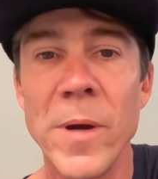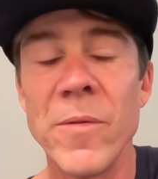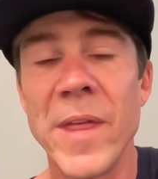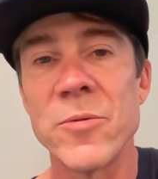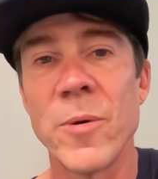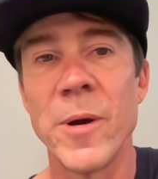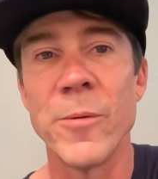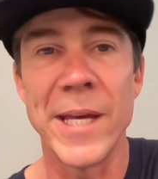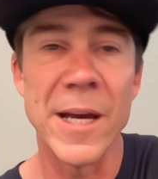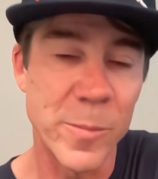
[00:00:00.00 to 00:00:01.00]
that's where
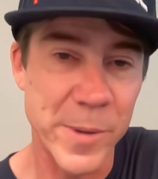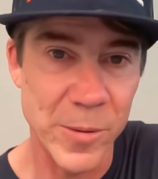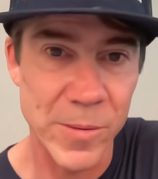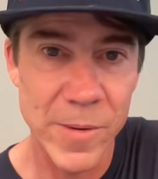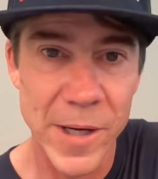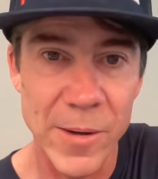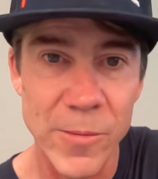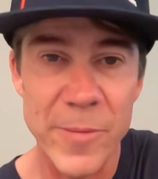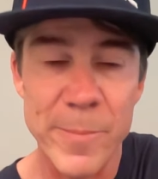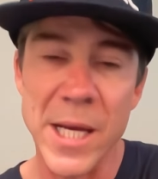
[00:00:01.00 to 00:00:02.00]
we help you
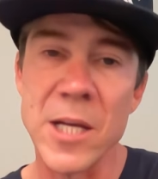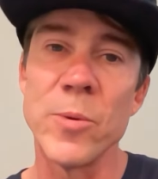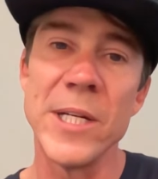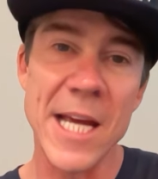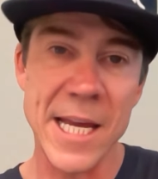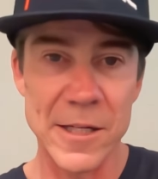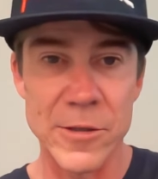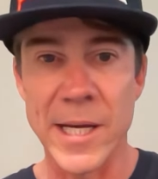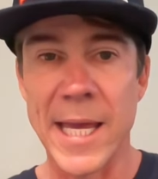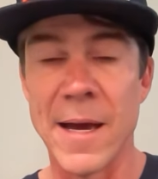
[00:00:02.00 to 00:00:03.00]
with, because we take
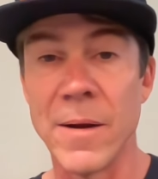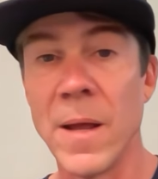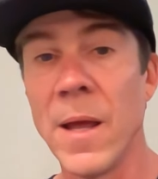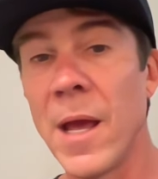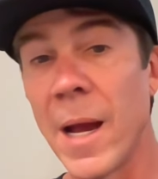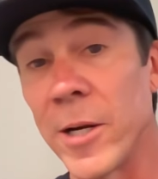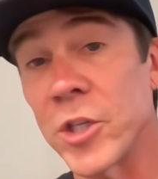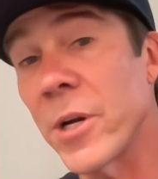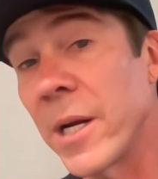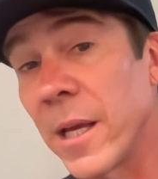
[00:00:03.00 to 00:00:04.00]
into account how
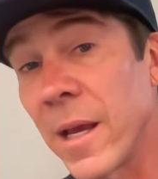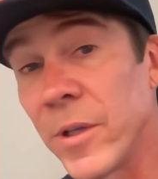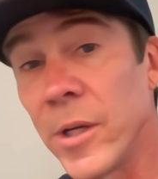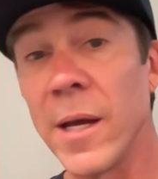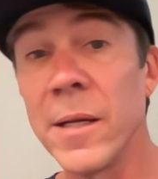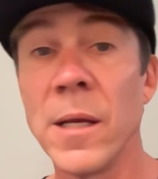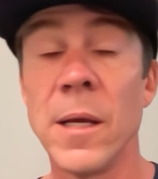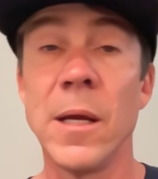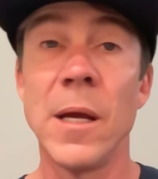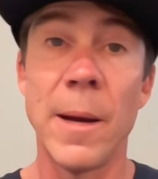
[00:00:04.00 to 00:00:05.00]
much training have you done?
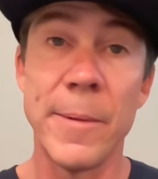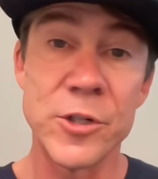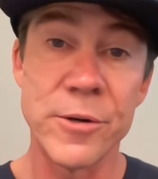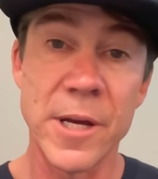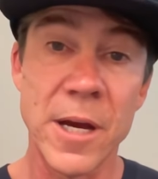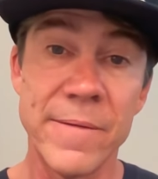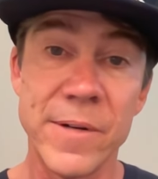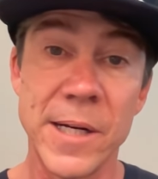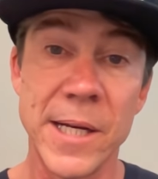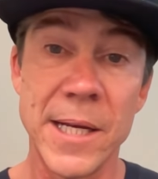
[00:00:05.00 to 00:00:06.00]
How much
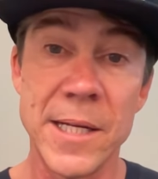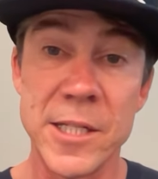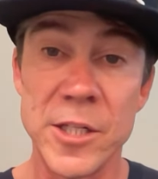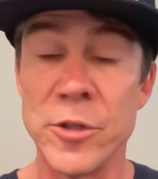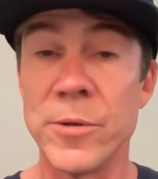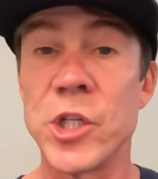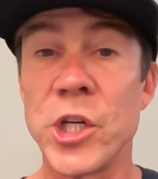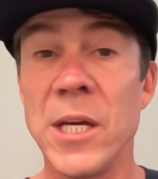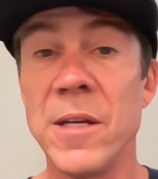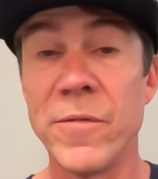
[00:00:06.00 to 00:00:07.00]
recovery did you
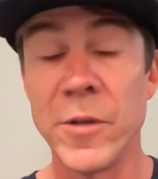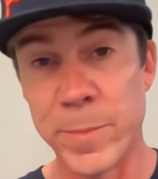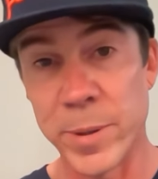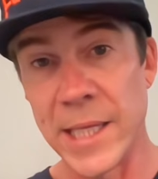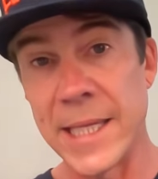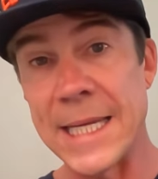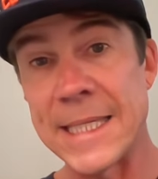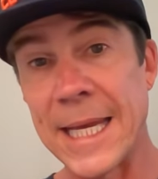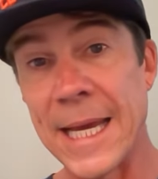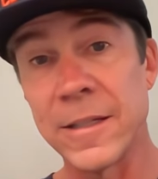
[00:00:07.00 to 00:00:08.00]
achieve? You blend that
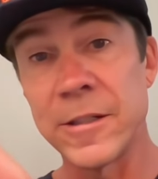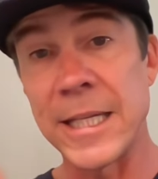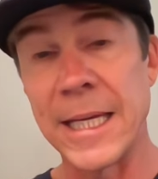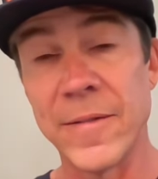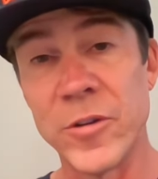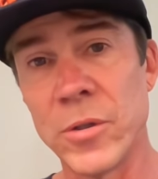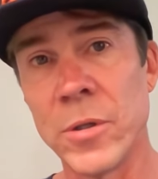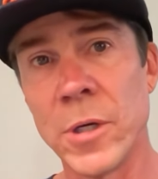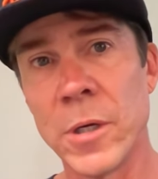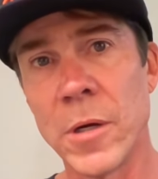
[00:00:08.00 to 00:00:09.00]
together to give you
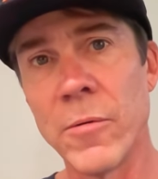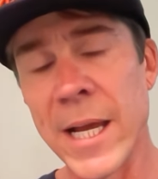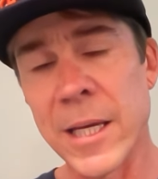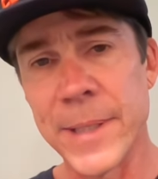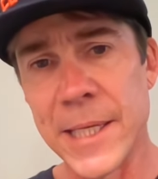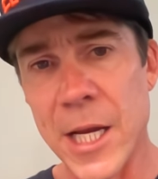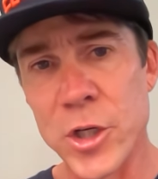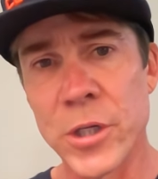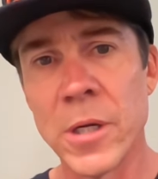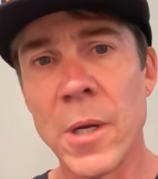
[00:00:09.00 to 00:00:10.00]
a
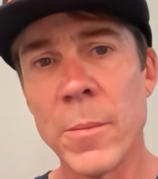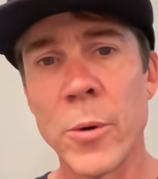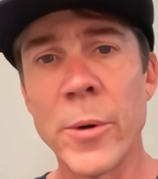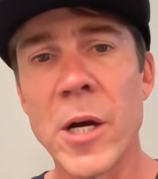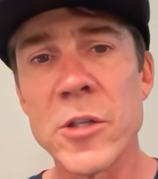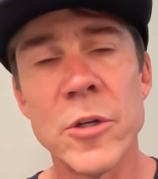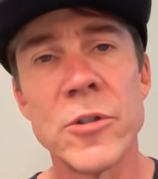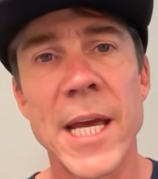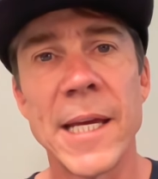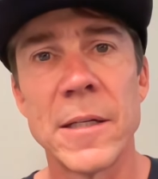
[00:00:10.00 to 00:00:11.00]
recommendation, but we also
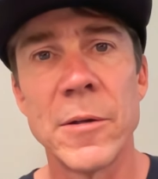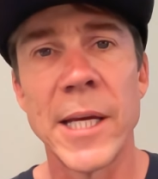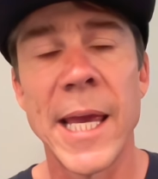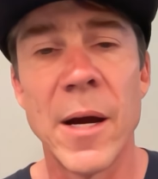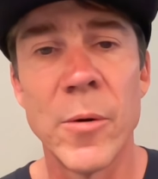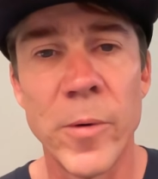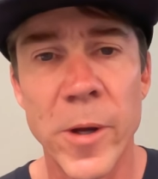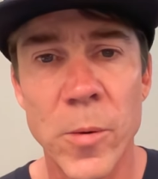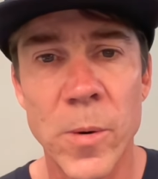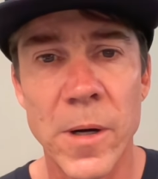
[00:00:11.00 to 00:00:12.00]
take into account
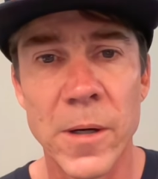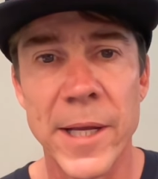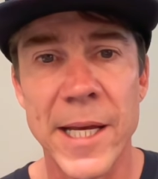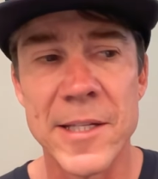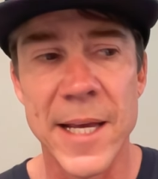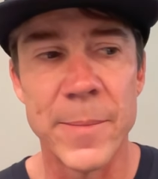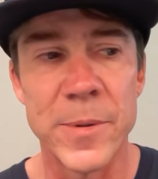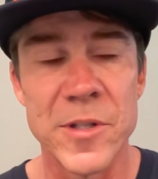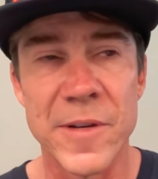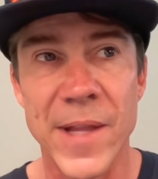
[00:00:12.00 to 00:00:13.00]
real world
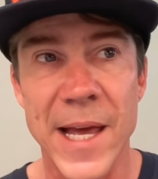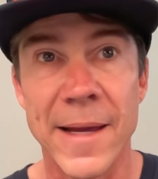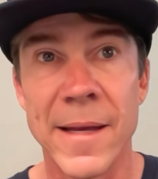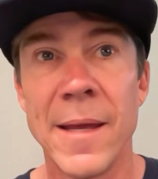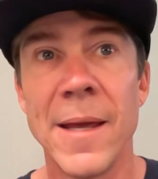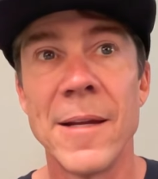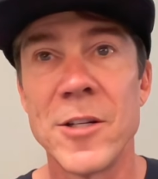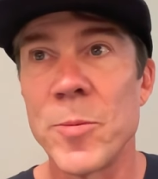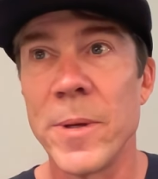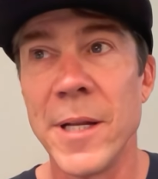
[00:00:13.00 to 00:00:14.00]
examples of like,
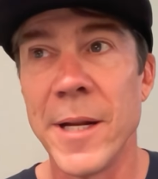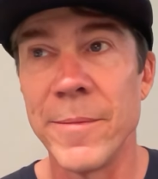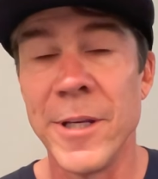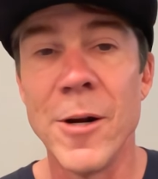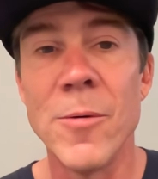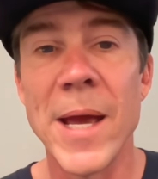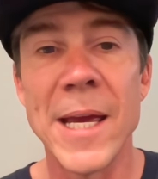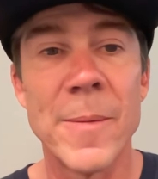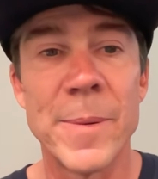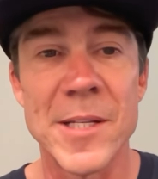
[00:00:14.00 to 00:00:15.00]
just, you know, you don't
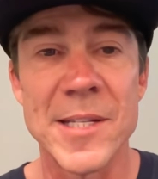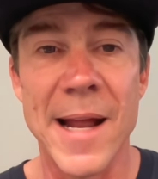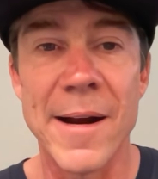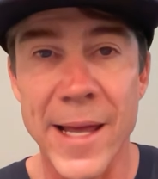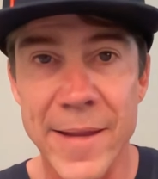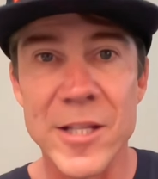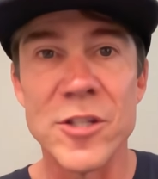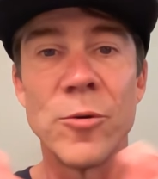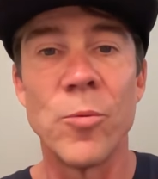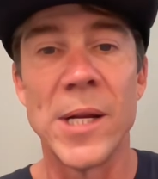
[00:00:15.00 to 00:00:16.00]
wake up on Saturday,
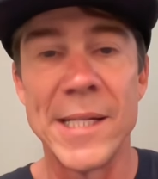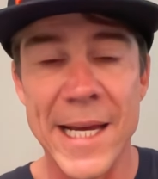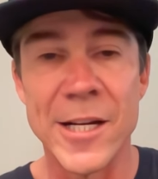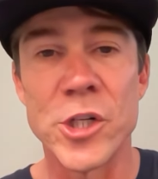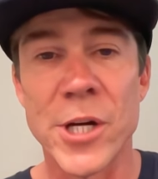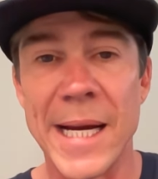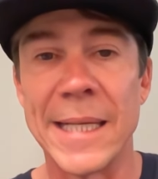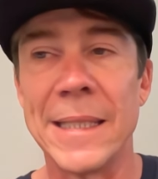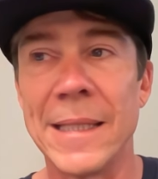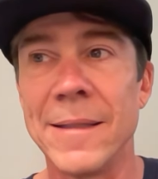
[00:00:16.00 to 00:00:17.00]
that's your one day to
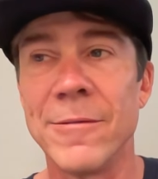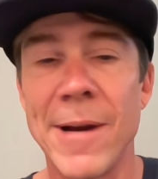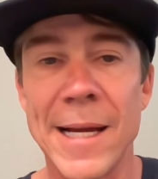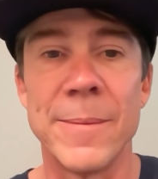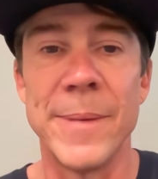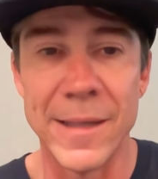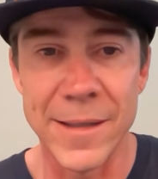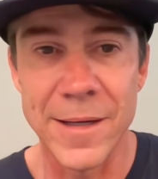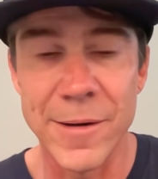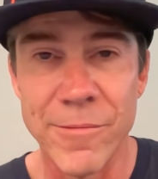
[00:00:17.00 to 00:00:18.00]
train, and then recommend
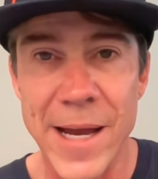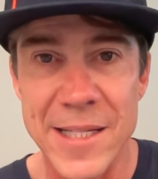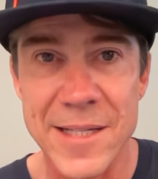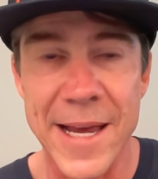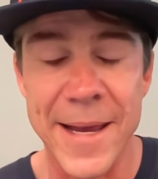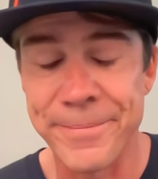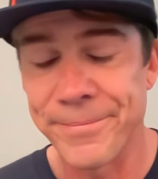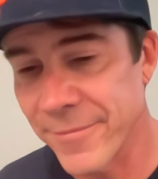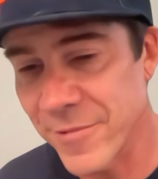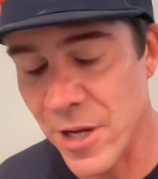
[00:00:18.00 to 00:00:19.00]
a rest day.
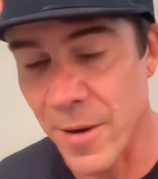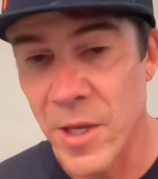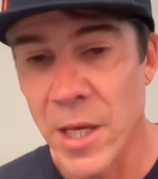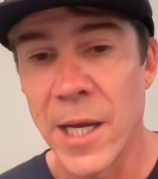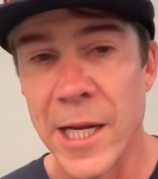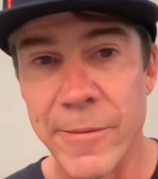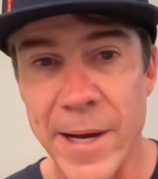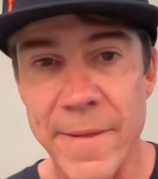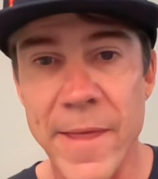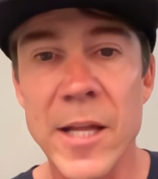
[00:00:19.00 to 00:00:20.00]
So
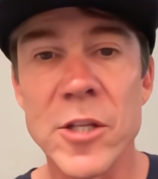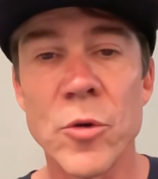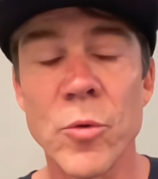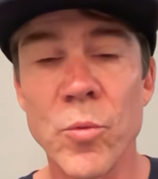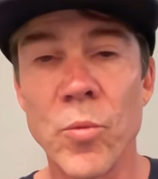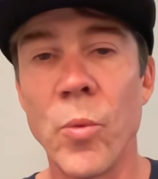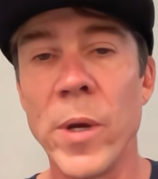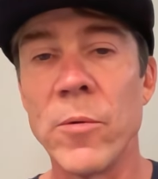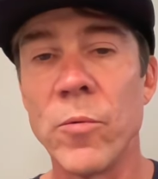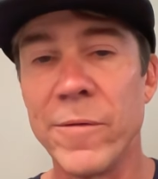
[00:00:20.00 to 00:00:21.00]
anyway, that's
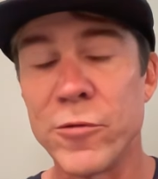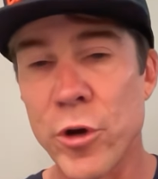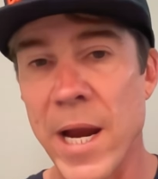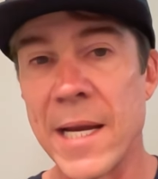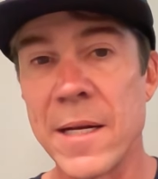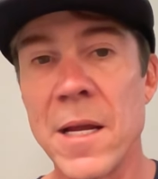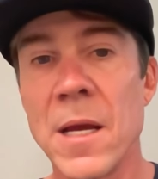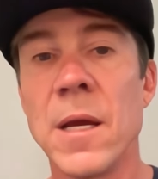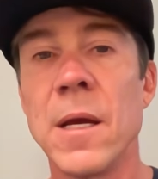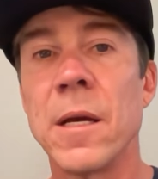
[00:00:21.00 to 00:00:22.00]
we've trained
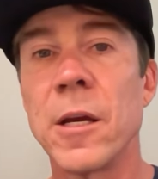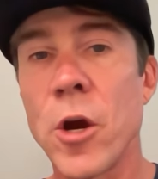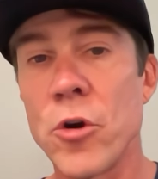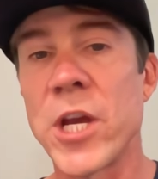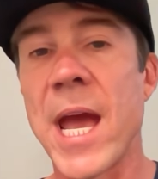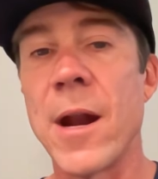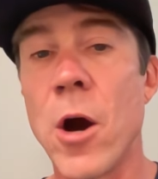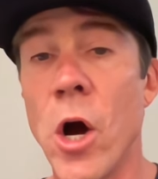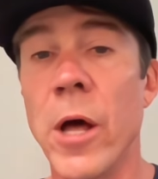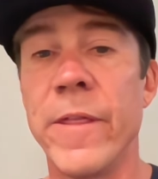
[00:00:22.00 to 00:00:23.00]
Coach Cat
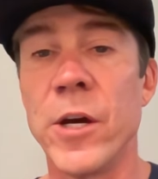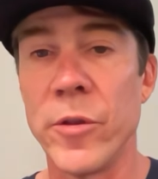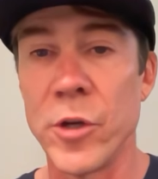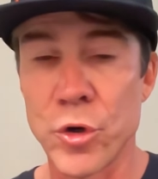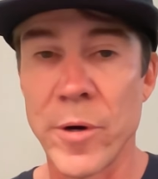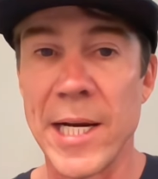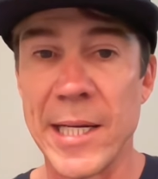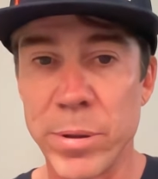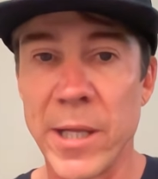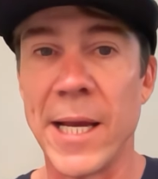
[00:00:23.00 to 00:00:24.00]
on the
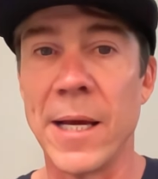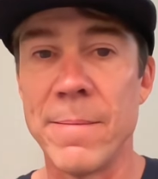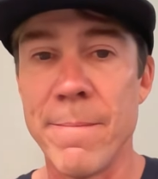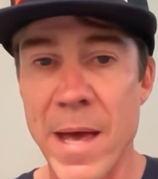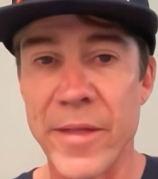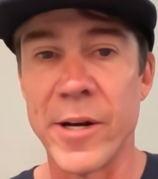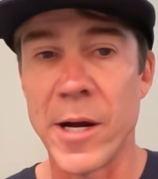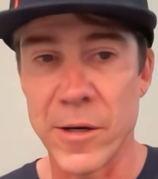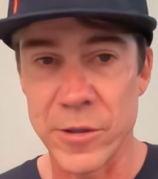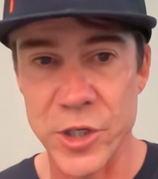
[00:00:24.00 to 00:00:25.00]
training plan
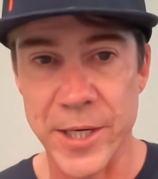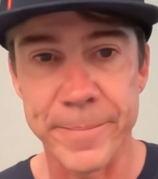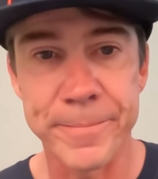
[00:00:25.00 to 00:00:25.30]
methodology.